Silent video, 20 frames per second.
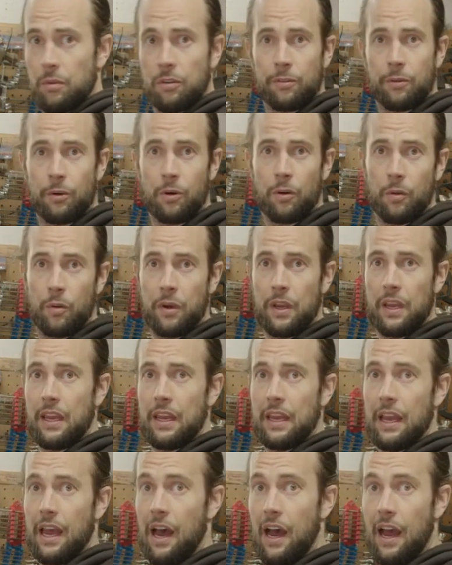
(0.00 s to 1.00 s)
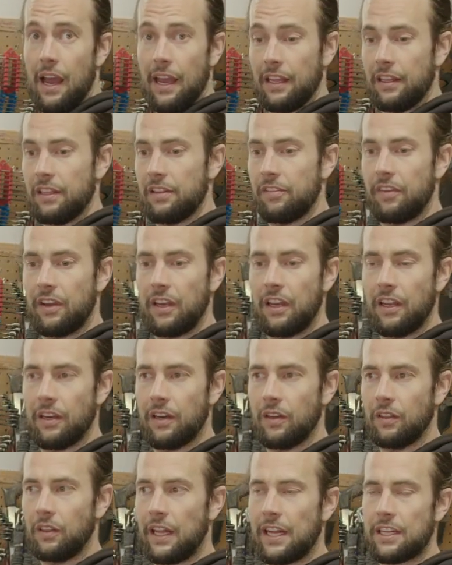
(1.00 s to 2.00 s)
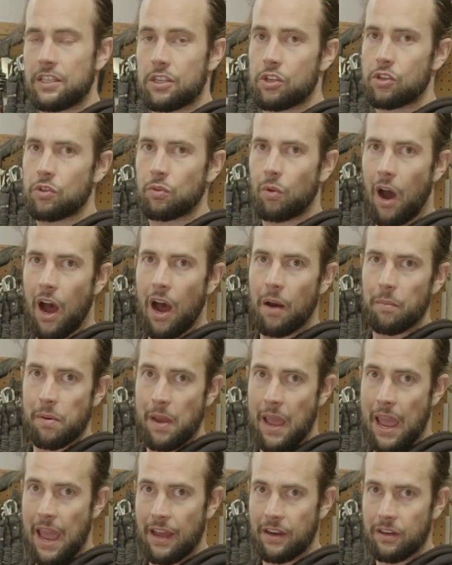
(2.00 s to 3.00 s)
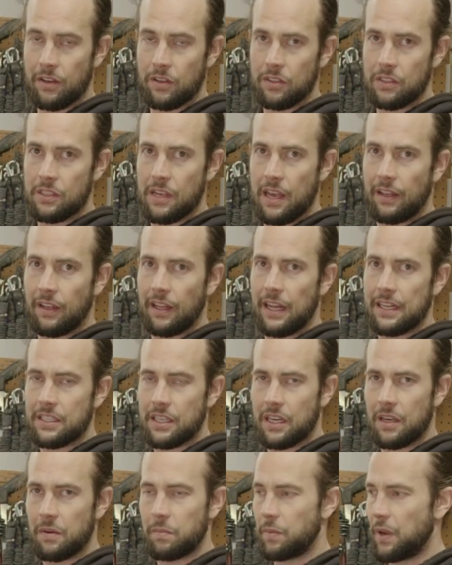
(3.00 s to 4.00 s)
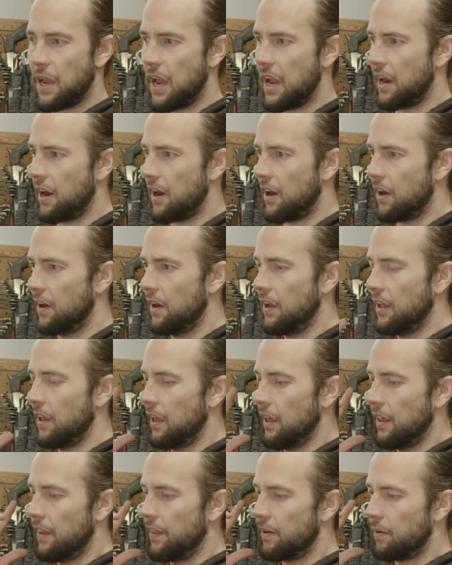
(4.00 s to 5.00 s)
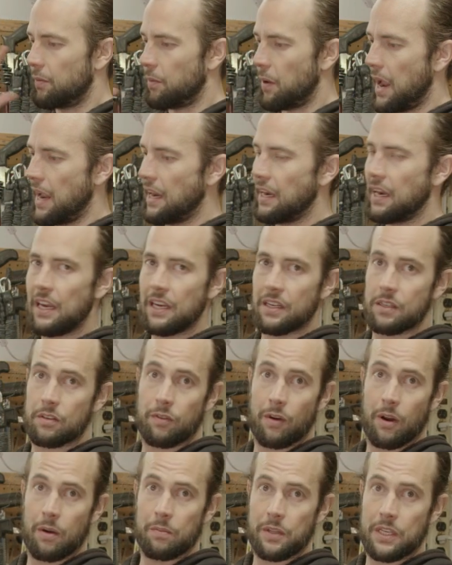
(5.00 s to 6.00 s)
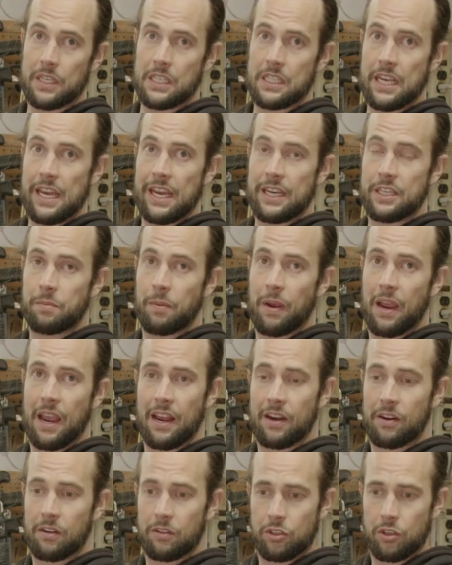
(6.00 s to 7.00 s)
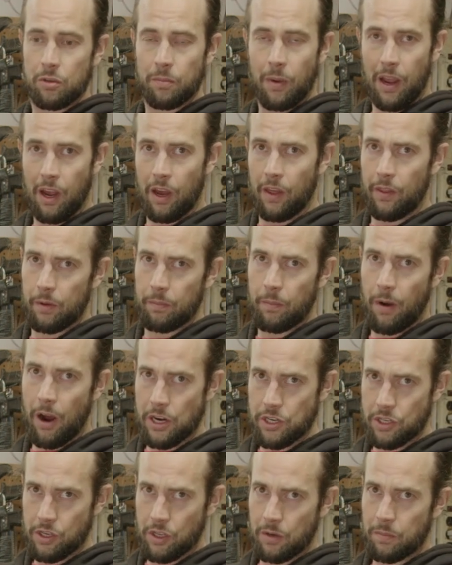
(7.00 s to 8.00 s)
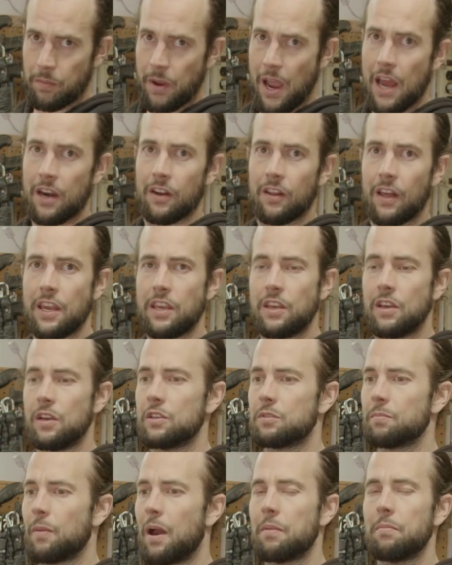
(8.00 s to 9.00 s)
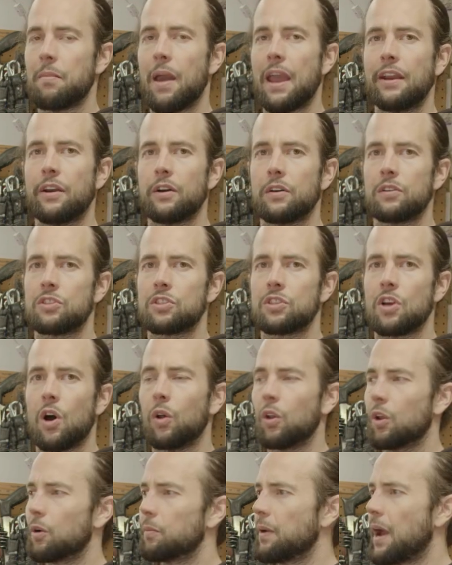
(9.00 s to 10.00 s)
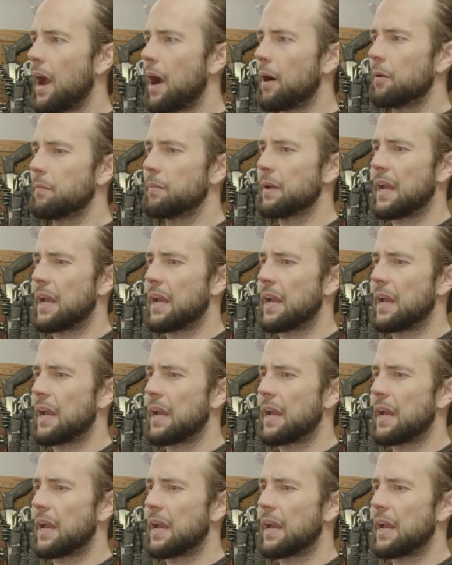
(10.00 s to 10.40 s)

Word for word: before we end the video, let's swap panels and let's compare the ratings from the CIGS panel to my other modular panel I use, my Mango Solar power